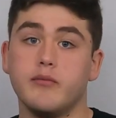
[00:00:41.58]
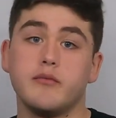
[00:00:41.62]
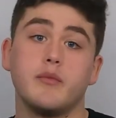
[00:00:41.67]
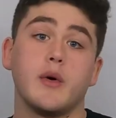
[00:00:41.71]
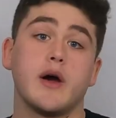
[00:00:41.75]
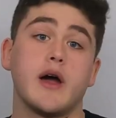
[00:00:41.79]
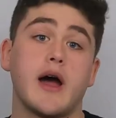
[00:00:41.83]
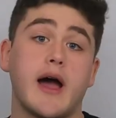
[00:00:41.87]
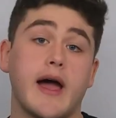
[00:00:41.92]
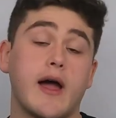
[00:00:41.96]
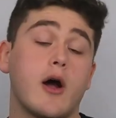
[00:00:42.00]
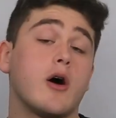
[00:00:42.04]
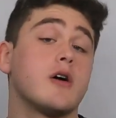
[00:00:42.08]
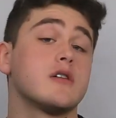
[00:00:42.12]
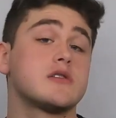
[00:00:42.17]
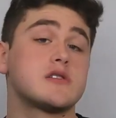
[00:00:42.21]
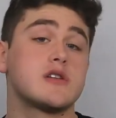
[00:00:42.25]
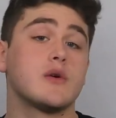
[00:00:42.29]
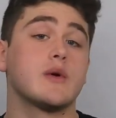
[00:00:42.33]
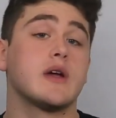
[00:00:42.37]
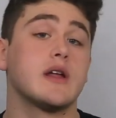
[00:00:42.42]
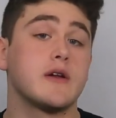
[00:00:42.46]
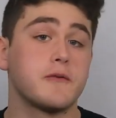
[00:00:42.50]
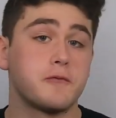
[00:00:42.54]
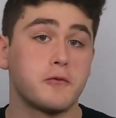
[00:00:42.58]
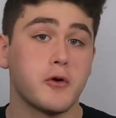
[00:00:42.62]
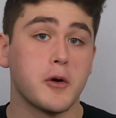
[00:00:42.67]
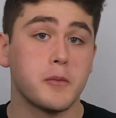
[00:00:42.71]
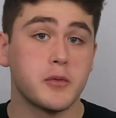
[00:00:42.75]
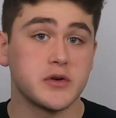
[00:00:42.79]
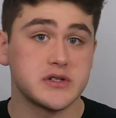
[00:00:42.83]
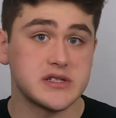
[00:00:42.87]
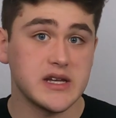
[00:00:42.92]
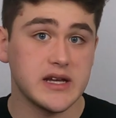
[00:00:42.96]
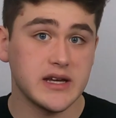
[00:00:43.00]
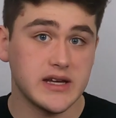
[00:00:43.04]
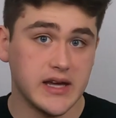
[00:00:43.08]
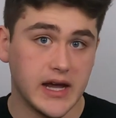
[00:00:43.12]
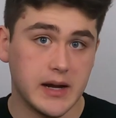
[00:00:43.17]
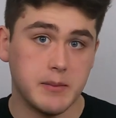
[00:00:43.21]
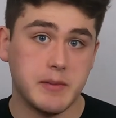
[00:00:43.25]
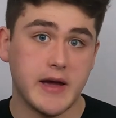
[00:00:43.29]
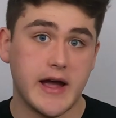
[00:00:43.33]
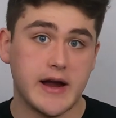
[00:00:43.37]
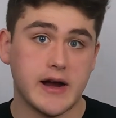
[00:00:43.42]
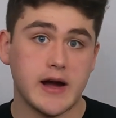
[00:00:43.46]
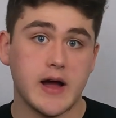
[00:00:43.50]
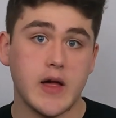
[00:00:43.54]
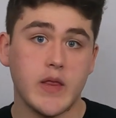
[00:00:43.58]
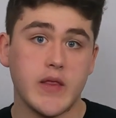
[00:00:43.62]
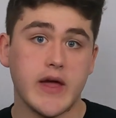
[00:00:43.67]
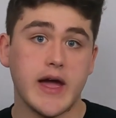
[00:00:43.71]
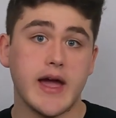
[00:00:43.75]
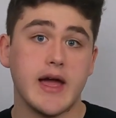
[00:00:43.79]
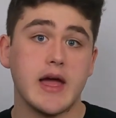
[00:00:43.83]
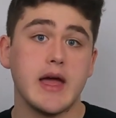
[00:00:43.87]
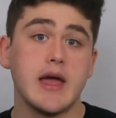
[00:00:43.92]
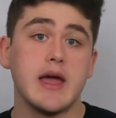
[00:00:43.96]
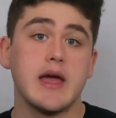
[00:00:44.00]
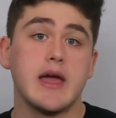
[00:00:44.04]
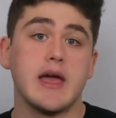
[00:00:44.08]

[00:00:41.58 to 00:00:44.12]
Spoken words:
But I also get a 4% kickback on that.